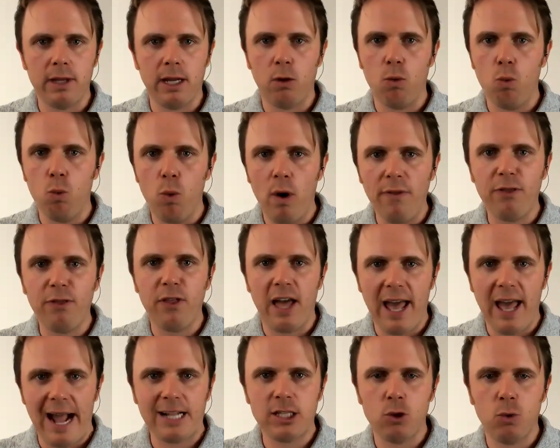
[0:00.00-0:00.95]
Like what the
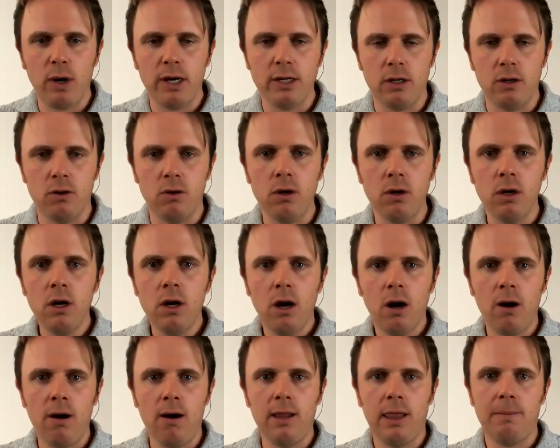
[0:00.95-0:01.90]
heck do I do?
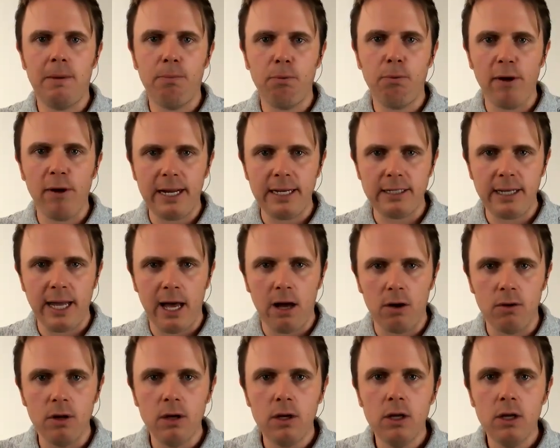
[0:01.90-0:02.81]
All right, let me break it down.